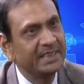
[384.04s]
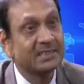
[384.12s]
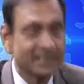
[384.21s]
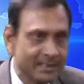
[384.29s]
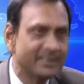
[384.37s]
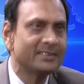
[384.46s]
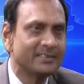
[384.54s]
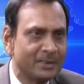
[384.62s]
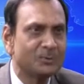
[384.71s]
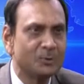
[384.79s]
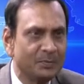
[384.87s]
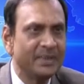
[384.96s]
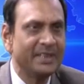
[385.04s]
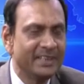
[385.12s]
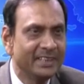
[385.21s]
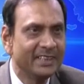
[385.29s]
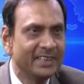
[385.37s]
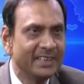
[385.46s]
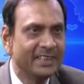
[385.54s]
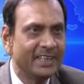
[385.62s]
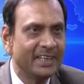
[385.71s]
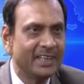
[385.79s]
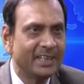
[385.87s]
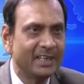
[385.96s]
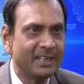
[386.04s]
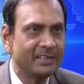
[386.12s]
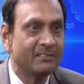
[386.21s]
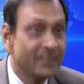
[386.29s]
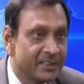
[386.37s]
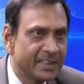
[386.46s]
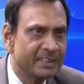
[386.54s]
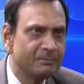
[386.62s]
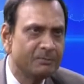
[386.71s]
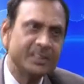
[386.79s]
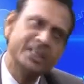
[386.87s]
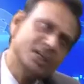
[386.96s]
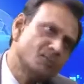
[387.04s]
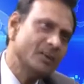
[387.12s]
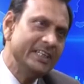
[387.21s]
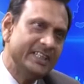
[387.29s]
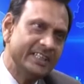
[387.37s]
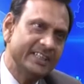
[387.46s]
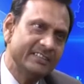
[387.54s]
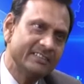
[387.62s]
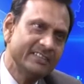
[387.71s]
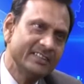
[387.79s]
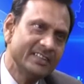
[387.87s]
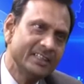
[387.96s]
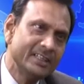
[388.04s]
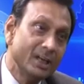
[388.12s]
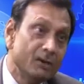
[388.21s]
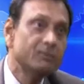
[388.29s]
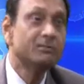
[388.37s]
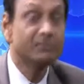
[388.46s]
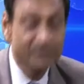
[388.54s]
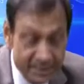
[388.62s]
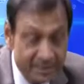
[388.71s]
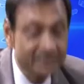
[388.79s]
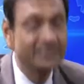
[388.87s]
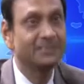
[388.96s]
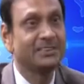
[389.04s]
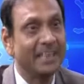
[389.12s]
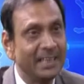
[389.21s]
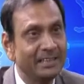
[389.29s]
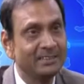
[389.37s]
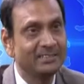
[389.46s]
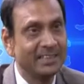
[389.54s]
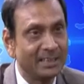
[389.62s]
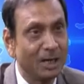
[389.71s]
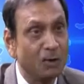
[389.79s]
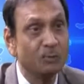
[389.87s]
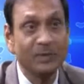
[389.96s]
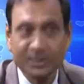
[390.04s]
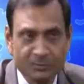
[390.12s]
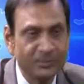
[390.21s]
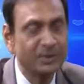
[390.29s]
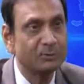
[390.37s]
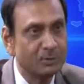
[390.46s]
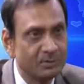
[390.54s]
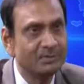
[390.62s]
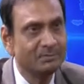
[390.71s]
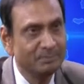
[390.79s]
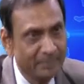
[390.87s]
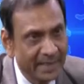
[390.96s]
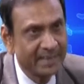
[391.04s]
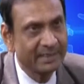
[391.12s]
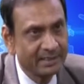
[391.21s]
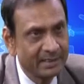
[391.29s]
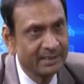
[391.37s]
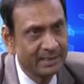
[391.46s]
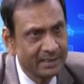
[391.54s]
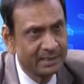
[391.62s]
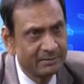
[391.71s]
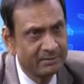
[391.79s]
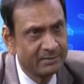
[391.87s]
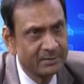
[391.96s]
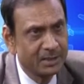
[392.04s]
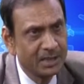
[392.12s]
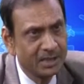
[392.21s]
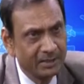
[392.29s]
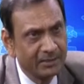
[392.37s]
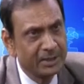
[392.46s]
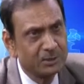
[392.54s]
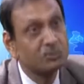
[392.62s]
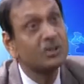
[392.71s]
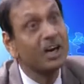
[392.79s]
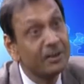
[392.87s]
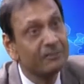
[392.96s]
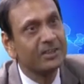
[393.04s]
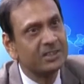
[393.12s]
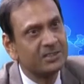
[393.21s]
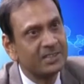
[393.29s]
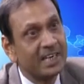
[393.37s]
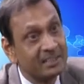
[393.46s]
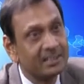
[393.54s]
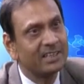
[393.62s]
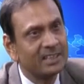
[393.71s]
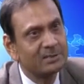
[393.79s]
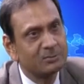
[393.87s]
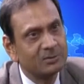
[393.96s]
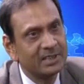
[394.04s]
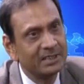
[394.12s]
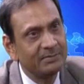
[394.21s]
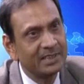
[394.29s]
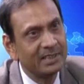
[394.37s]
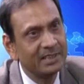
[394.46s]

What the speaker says: still they should be treated with equally care. Now, this is the challenge, that how best we could make it reach to the unreached at the grassroots level.